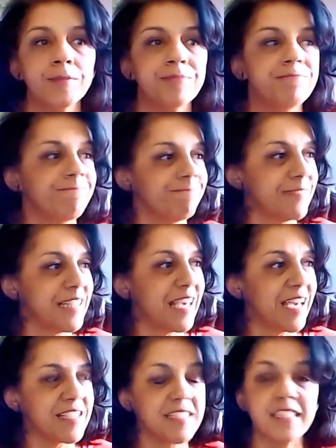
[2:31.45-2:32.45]
Yes, they
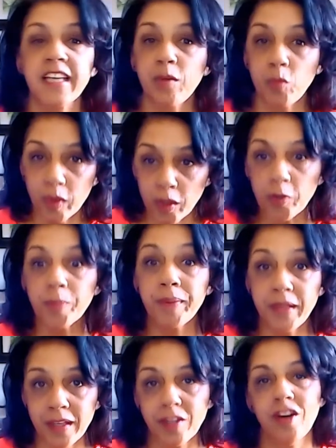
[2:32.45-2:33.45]
will be
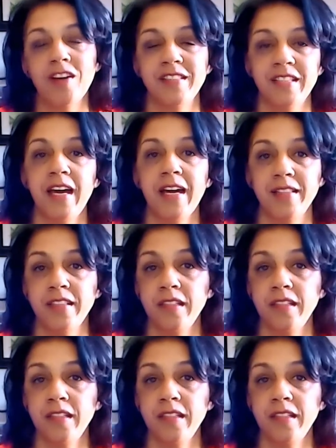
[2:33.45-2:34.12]
contacted.